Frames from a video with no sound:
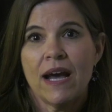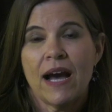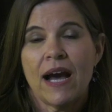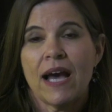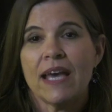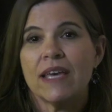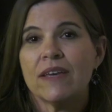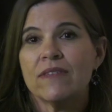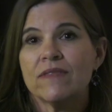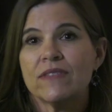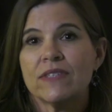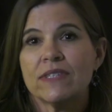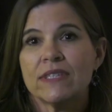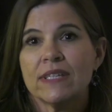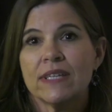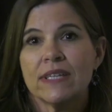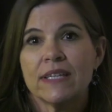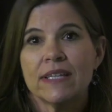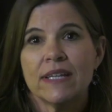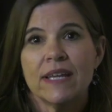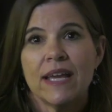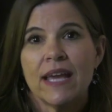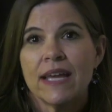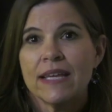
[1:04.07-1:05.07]
I have
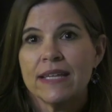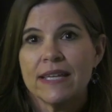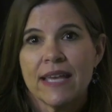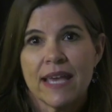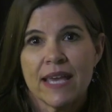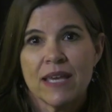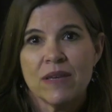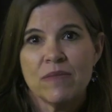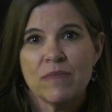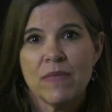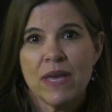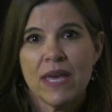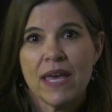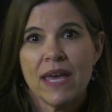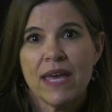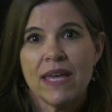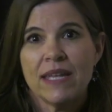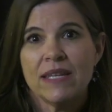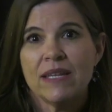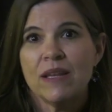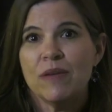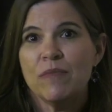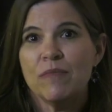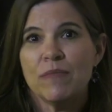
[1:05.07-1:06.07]
seen gay
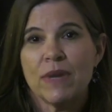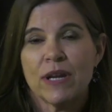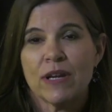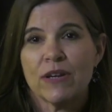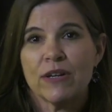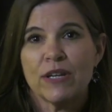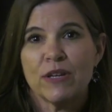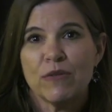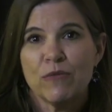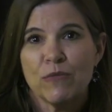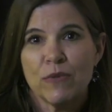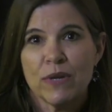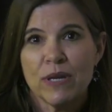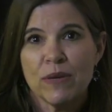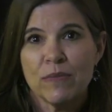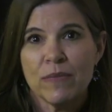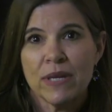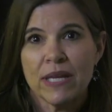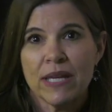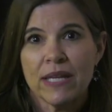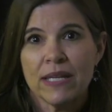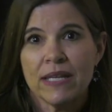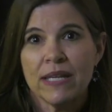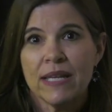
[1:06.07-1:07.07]
men marry
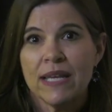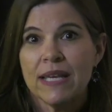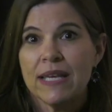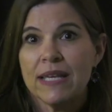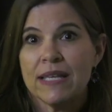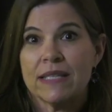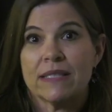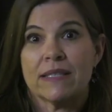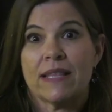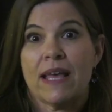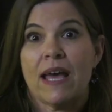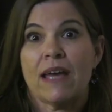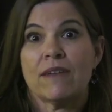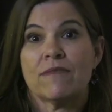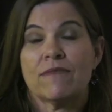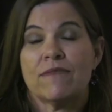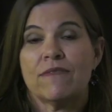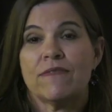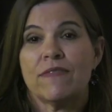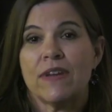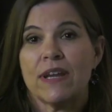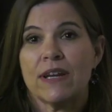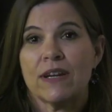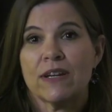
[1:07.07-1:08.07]
women. Is that
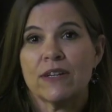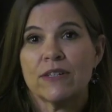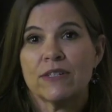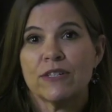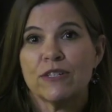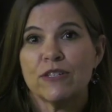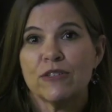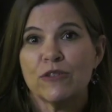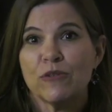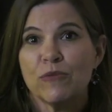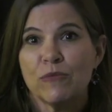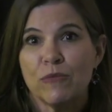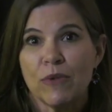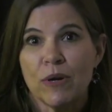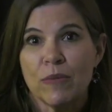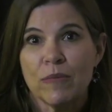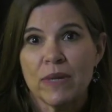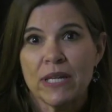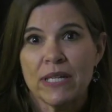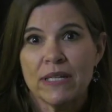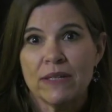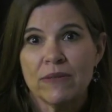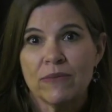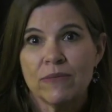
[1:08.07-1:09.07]
fair to the
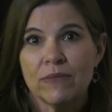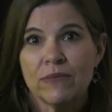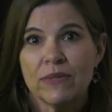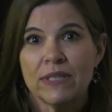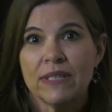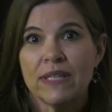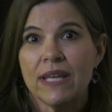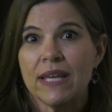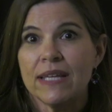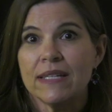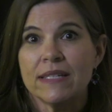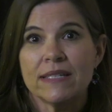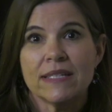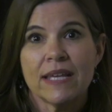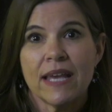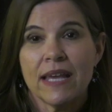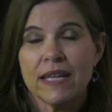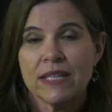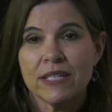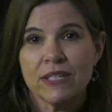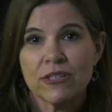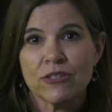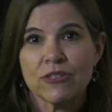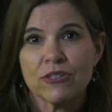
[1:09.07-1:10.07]
woman when then
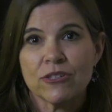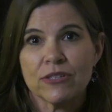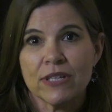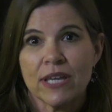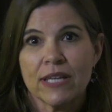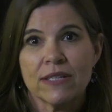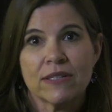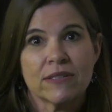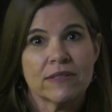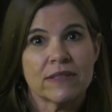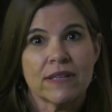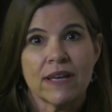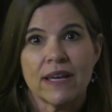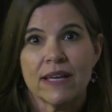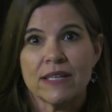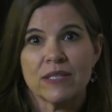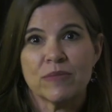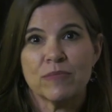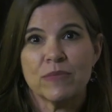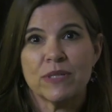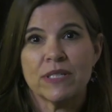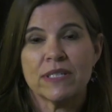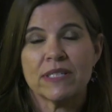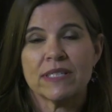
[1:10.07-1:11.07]
10 years later the
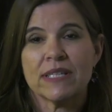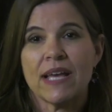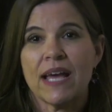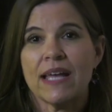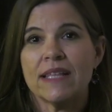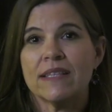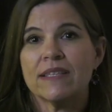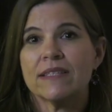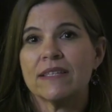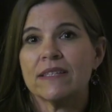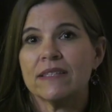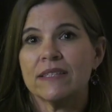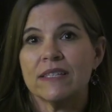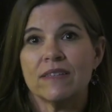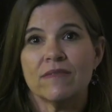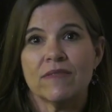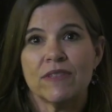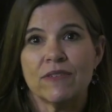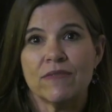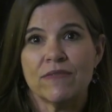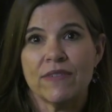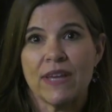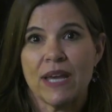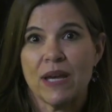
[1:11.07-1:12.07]
husband decides to
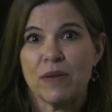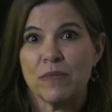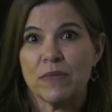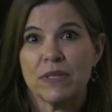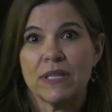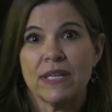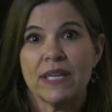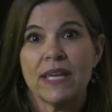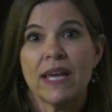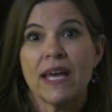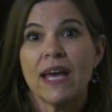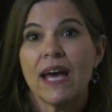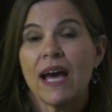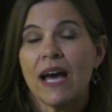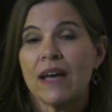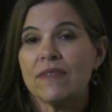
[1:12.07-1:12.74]
leave the family?